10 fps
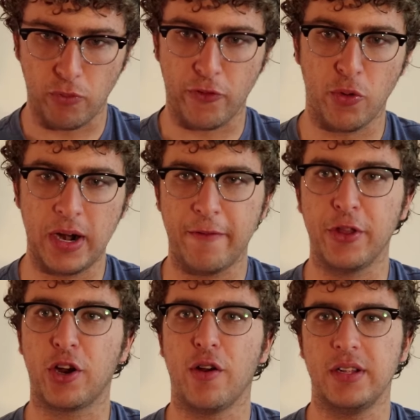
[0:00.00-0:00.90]
for whatever
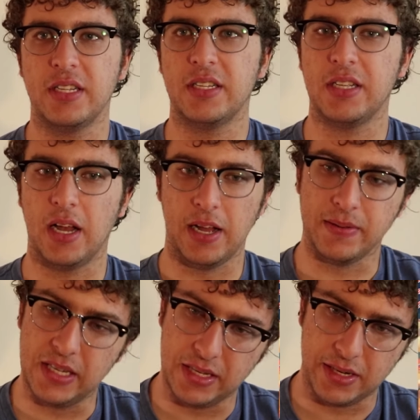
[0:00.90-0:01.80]
the current
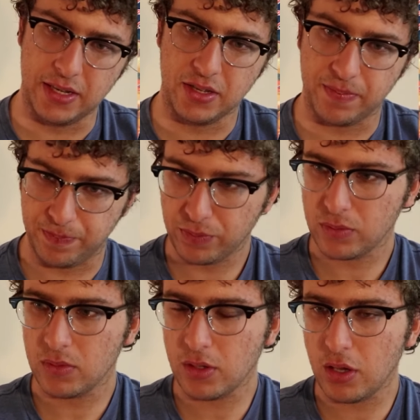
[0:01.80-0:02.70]
uh, season is.
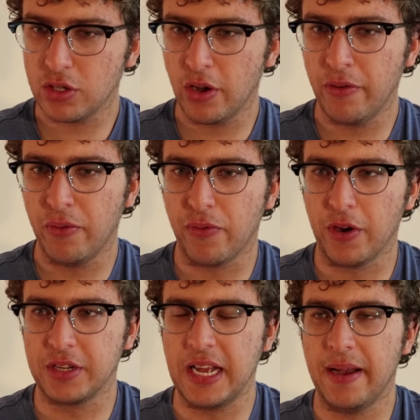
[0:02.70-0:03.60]
So,
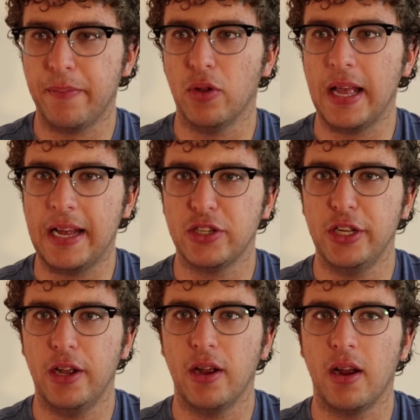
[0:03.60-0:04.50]
for example,
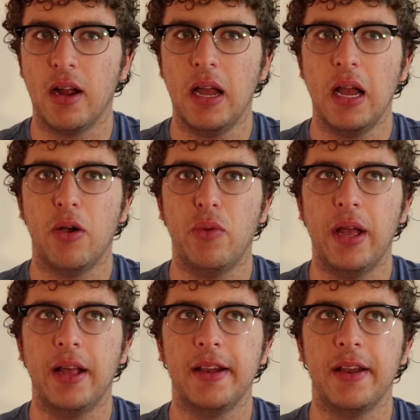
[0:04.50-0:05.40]
last year
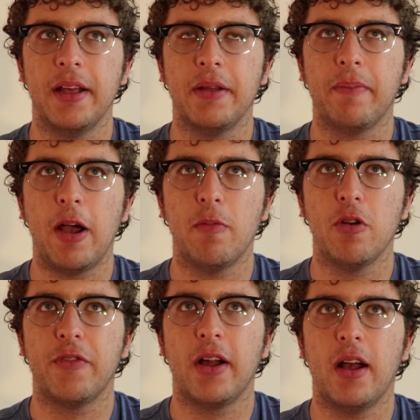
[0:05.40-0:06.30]
when
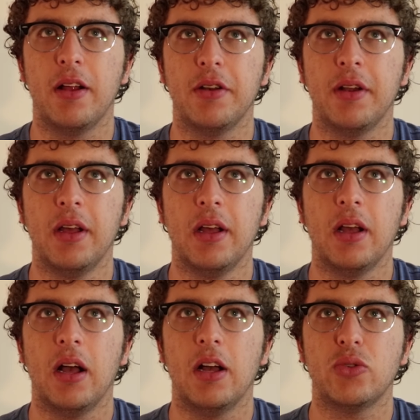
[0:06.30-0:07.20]
Power uh,
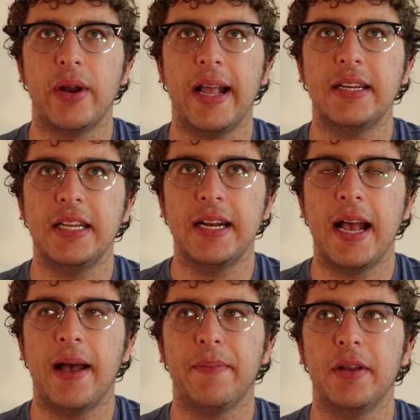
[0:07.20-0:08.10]
2018
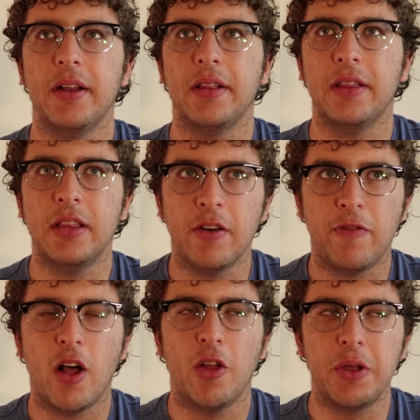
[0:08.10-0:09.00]
happened, the
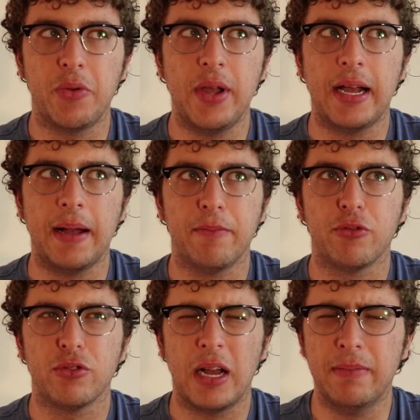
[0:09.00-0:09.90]
following week,
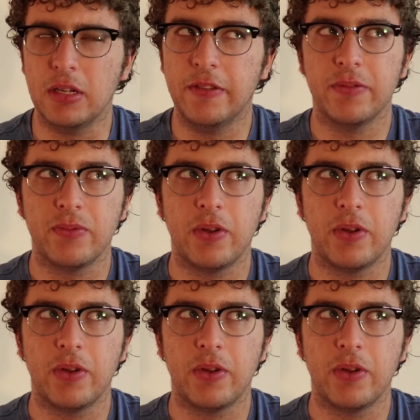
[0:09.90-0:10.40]
pr- i believe,